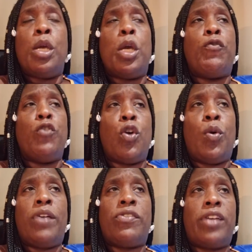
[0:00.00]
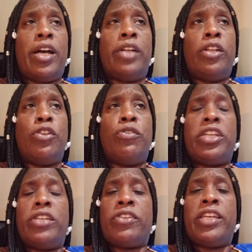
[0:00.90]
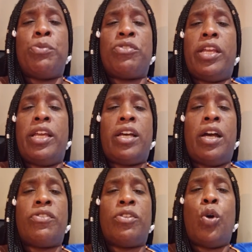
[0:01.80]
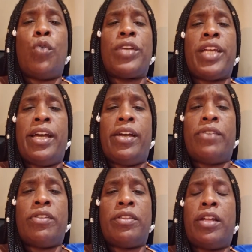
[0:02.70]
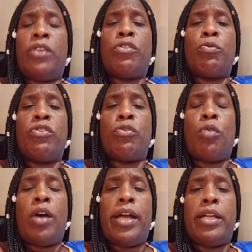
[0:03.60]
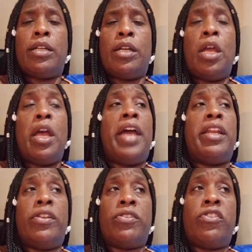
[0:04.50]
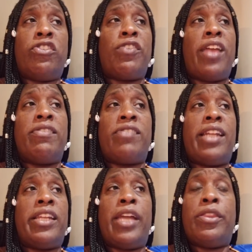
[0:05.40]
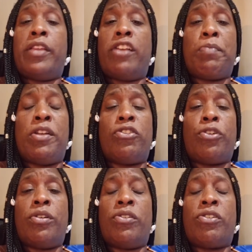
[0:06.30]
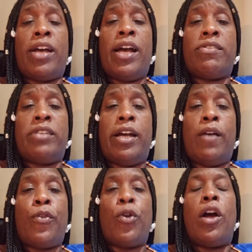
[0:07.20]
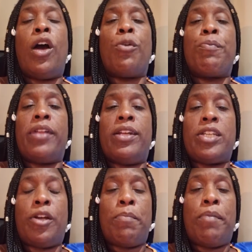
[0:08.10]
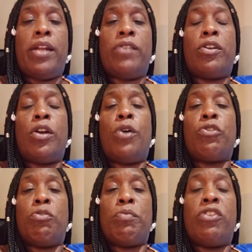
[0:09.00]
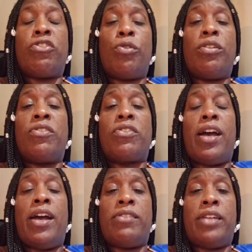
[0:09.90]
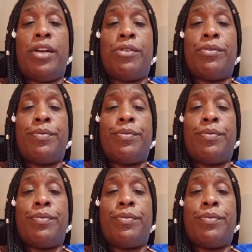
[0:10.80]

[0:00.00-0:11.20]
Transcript: If you go outside and you keep seeing constant overcast, that is the reason why. And it isn't just that Xylanthia that's being shown in the skies now. There are other planetary bodies that are also being shown in the skies now.